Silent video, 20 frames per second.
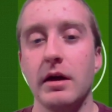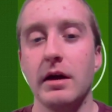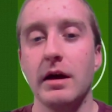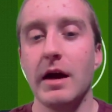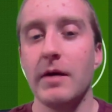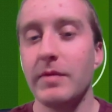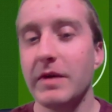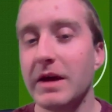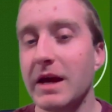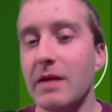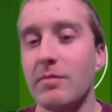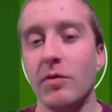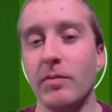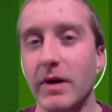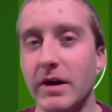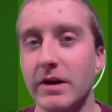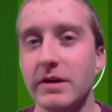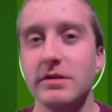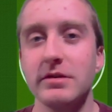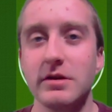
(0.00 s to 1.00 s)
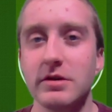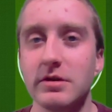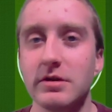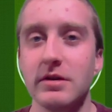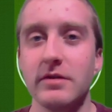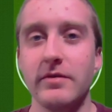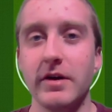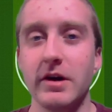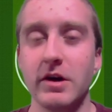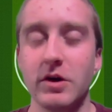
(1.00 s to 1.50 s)
It became abundantly
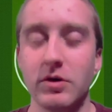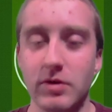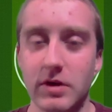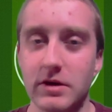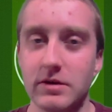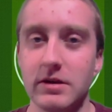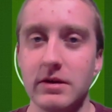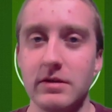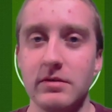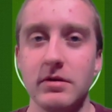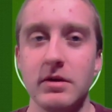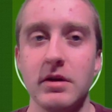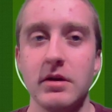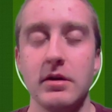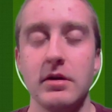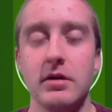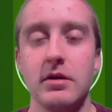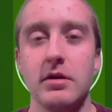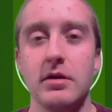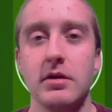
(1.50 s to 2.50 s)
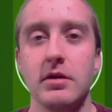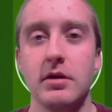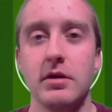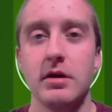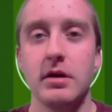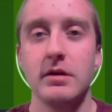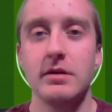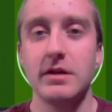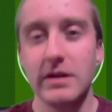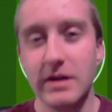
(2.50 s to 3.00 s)
clear very quickly
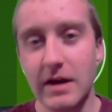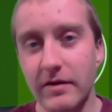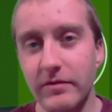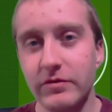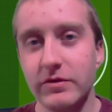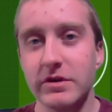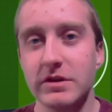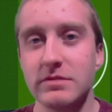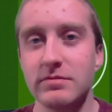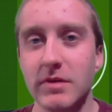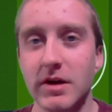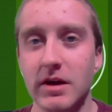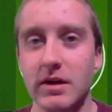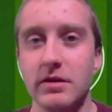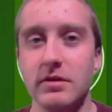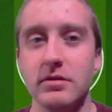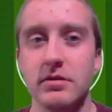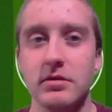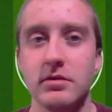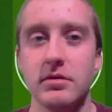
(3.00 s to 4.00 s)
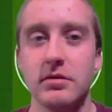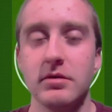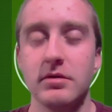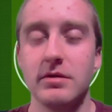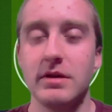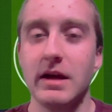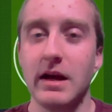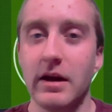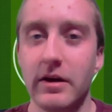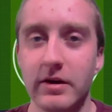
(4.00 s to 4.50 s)
that Netflix made
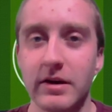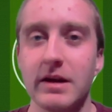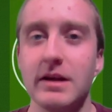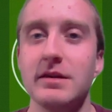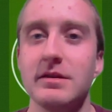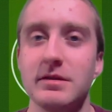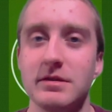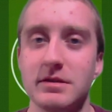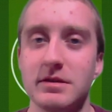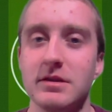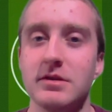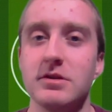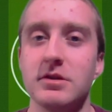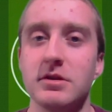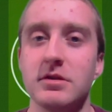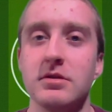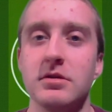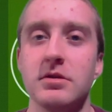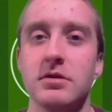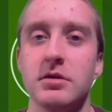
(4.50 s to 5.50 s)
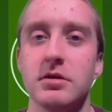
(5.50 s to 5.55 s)
the arrogant decision